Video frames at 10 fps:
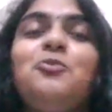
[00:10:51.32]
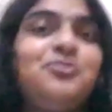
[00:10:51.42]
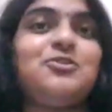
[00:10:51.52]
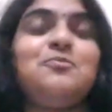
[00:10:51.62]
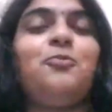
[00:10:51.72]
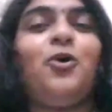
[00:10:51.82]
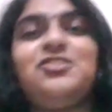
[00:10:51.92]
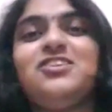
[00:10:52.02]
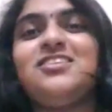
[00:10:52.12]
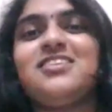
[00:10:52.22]
most
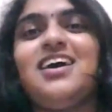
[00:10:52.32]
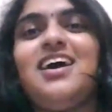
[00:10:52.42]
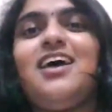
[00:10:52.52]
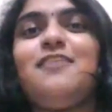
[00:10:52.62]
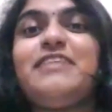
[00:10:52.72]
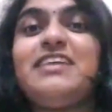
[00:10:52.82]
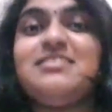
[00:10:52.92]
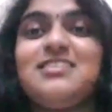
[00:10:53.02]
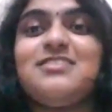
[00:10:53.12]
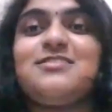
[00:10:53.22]
important
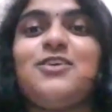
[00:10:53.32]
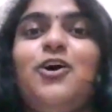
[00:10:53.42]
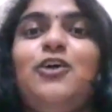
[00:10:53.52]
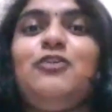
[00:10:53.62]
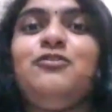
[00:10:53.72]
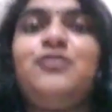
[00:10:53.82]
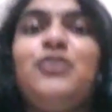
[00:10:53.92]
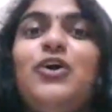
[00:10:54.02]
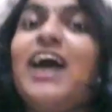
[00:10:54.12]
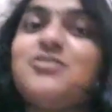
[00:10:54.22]
phases of
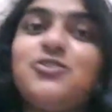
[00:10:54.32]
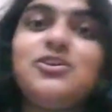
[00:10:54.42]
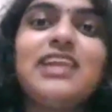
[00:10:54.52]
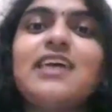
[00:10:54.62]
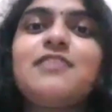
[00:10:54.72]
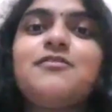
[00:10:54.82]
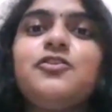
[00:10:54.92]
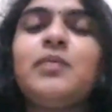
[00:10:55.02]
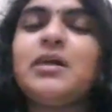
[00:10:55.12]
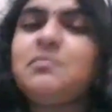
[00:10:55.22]
your high school life,
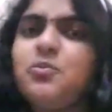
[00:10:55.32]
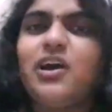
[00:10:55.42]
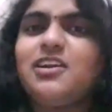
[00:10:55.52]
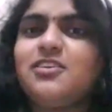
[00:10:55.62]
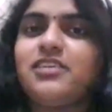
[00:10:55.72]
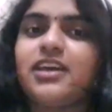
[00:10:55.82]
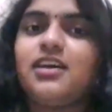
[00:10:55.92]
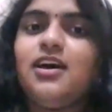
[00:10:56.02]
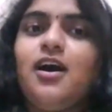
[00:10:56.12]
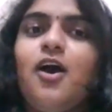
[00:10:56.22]
you might be wondering,
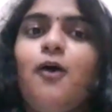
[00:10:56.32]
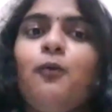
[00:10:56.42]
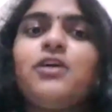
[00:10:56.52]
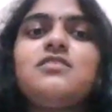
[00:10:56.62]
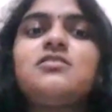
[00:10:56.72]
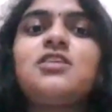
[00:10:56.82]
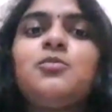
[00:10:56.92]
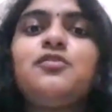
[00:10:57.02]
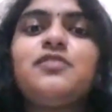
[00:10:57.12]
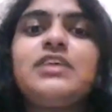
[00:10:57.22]
what are some
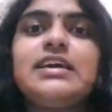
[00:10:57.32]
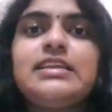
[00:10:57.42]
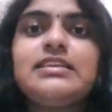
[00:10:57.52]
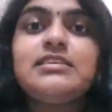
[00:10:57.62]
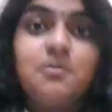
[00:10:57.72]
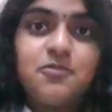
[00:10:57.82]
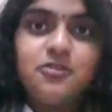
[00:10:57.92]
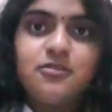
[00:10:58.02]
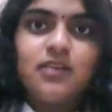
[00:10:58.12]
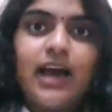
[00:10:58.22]
of the
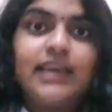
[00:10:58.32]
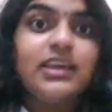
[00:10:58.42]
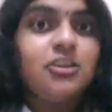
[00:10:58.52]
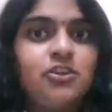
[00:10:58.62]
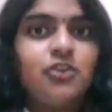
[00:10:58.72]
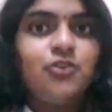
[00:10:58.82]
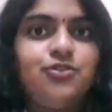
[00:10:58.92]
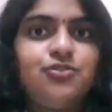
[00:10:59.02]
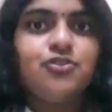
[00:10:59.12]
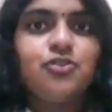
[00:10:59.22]
tips I can
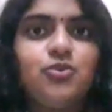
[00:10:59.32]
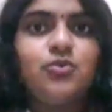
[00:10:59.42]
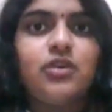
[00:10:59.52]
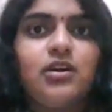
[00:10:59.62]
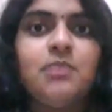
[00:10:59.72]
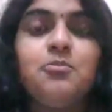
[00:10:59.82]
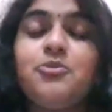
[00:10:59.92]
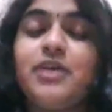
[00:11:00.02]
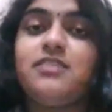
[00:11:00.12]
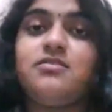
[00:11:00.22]
use to
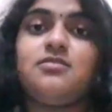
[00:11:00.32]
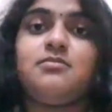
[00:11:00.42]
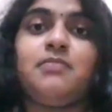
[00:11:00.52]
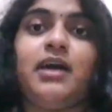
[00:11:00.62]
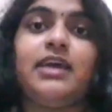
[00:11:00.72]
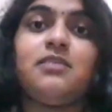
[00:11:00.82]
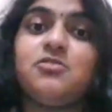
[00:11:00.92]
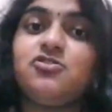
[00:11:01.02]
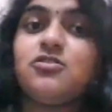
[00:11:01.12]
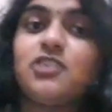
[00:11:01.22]
impress my
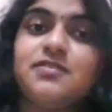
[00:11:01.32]
admissions